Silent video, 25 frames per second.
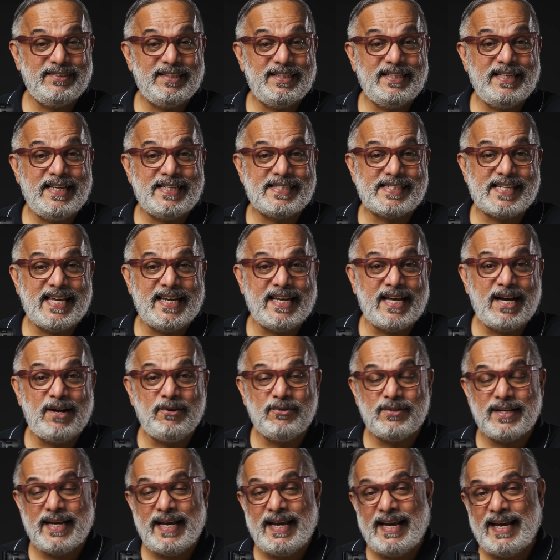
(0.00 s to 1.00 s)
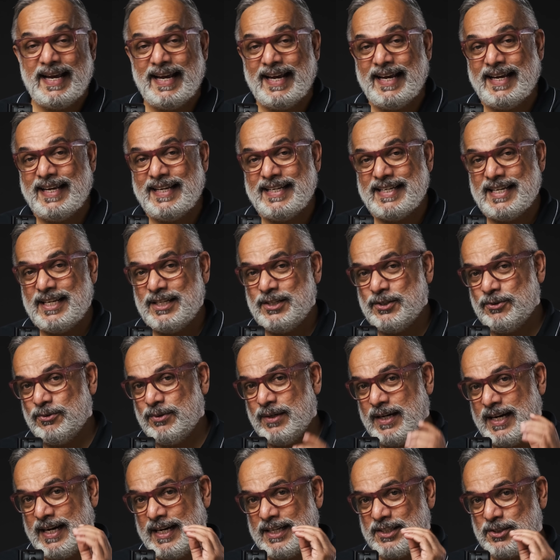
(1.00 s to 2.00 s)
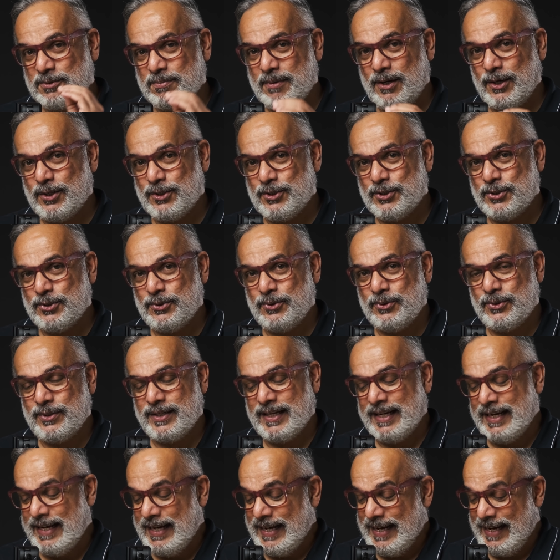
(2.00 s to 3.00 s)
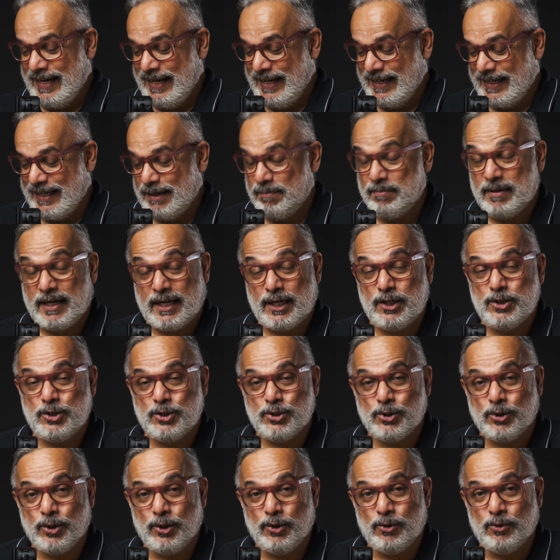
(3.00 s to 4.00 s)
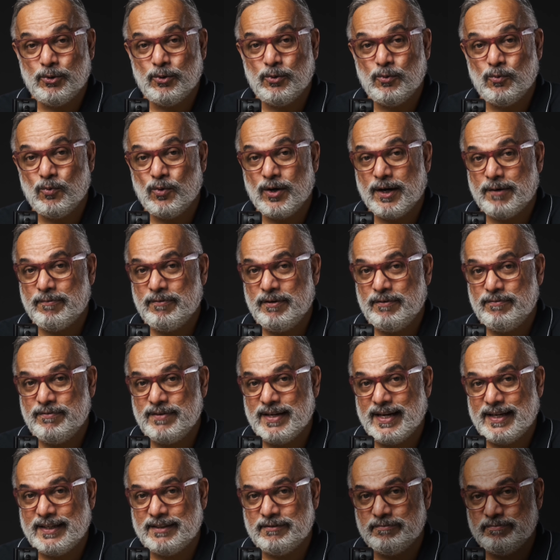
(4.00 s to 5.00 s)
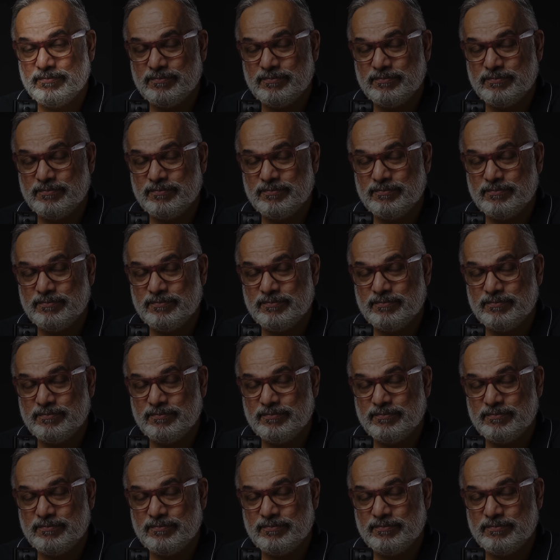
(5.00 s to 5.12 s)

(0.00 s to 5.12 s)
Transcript: let's get out and do a small shoot and come back and show you what we've done.